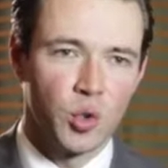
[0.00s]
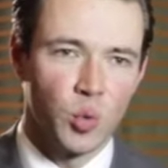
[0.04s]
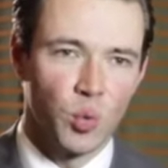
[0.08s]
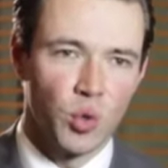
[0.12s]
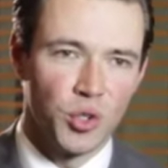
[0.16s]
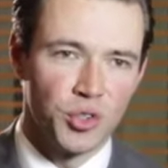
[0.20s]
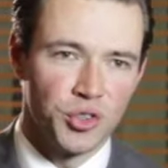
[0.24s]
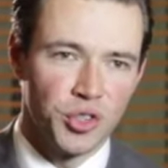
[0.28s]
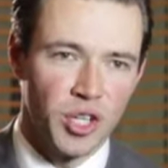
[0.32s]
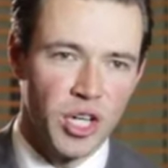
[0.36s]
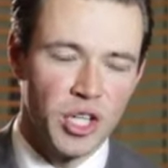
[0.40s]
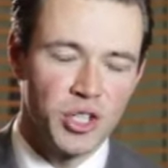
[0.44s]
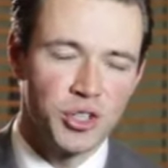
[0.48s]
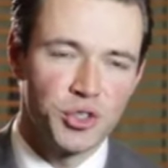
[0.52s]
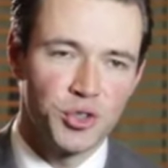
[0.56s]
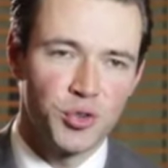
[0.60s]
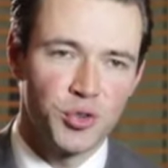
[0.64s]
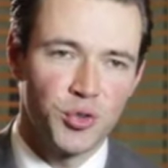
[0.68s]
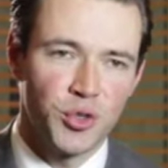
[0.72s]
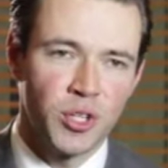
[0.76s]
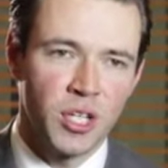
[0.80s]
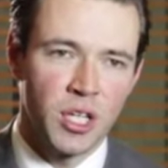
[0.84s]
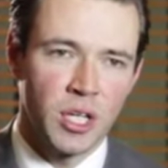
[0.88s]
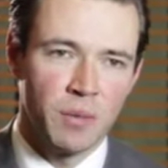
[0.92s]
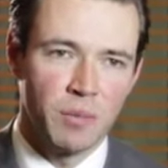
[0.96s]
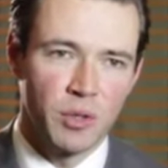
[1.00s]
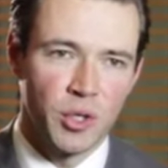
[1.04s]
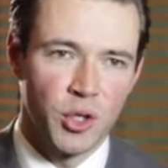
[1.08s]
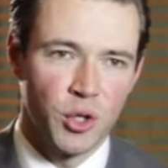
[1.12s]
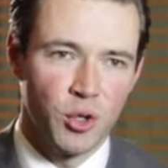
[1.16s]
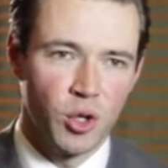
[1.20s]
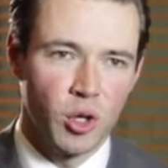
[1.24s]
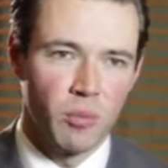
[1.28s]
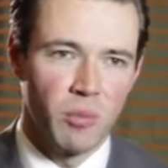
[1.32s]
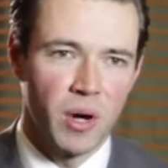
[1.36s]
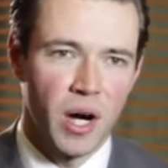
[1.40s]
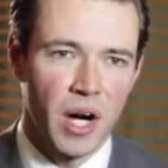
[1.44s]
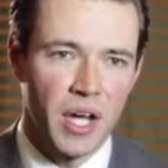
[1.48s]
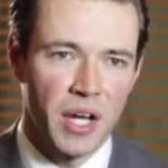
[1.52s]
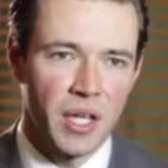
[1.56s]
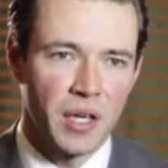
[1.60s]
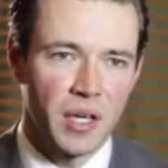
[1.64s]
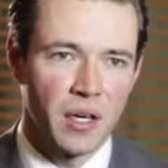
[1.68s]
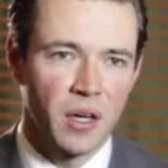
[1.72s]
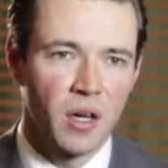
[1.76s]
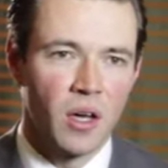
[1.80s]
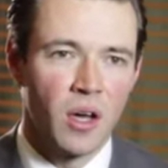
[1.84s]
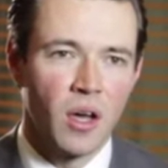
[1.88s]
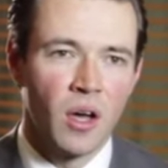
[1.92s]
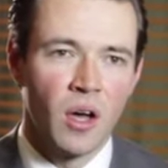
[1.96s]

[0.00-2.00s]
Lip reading: towards the industry and McEwen Mining.